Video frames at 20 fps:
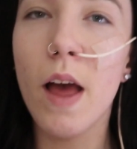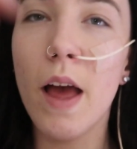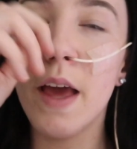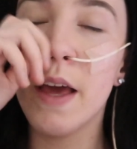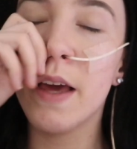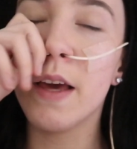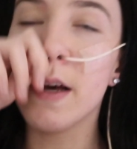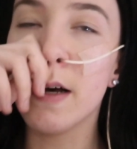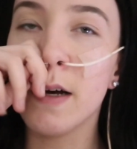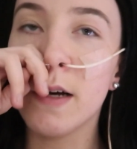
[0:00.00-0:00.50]

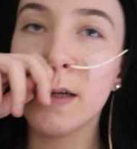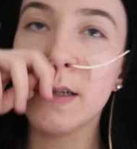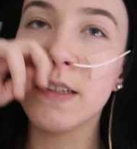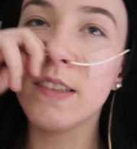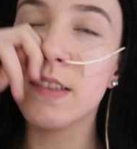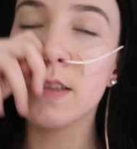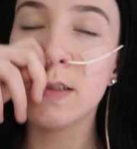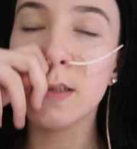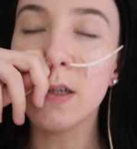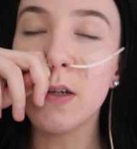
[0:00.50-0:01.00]
Hey
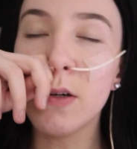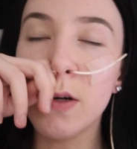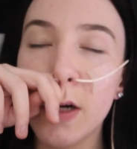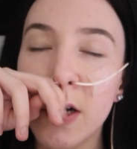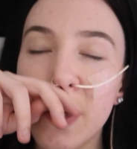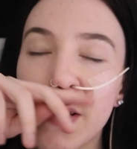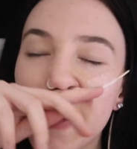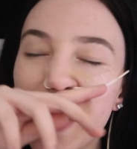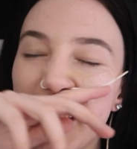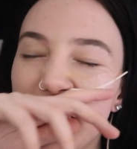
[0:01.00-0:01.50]
guys, so
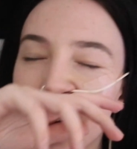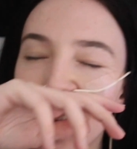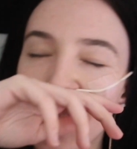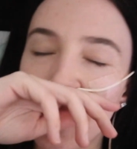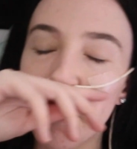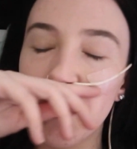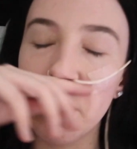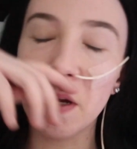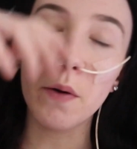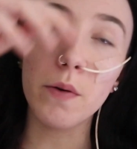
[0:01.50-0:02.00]

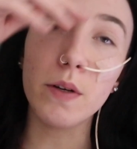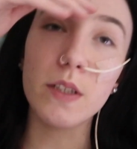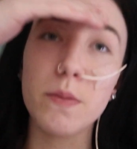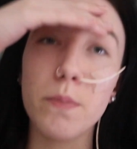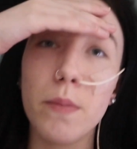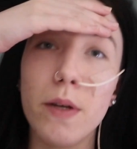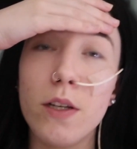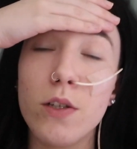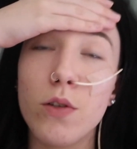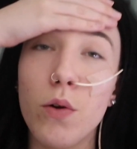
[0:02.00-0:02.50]
earlier when I
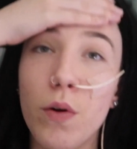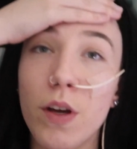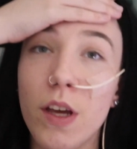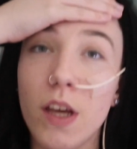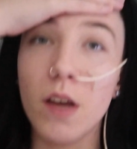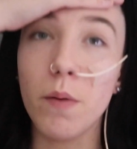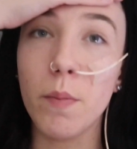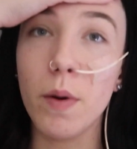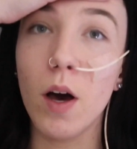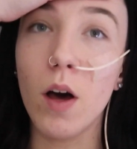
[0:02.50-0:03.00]
was
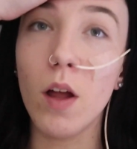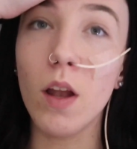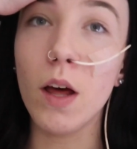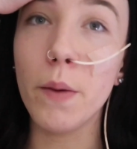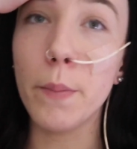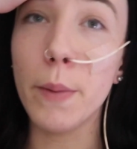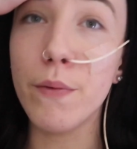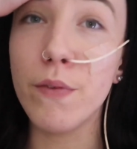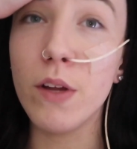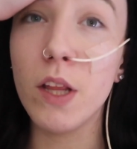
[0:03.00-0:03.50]
talking about
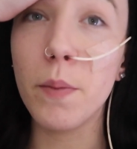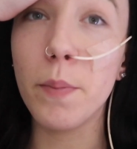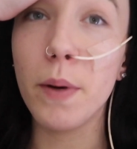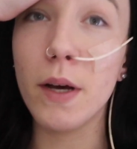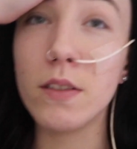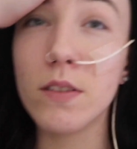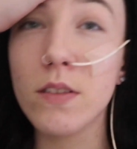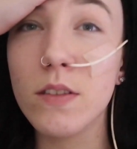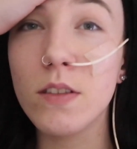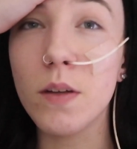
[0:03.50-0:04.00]
like my really
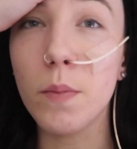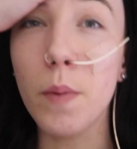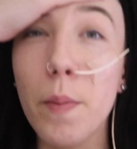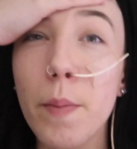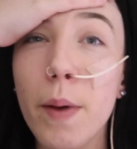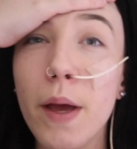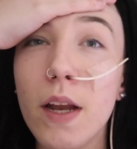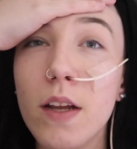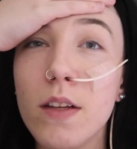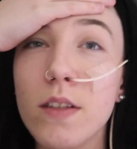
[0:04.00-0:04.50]
bad
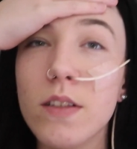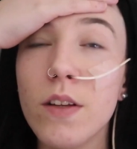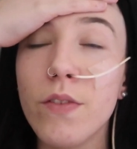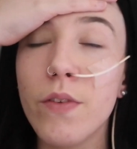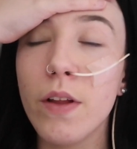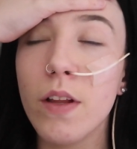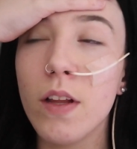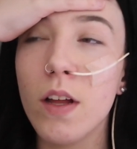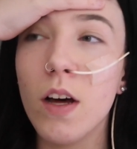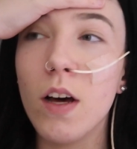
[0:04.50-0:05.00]
stomach pain and
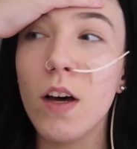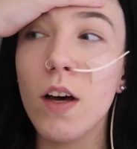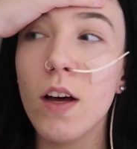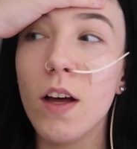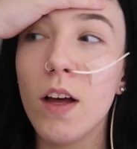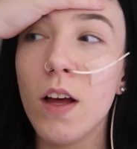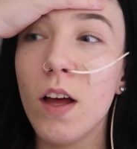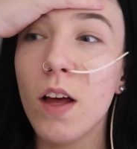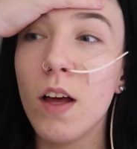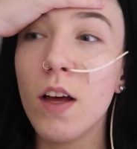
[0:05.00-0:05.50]
stuff like
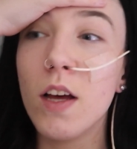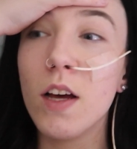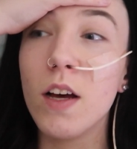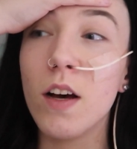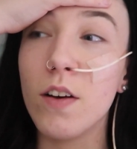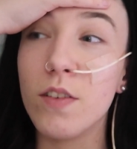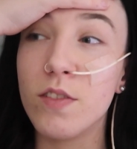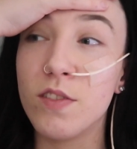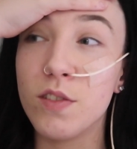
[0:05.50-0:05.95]
that, I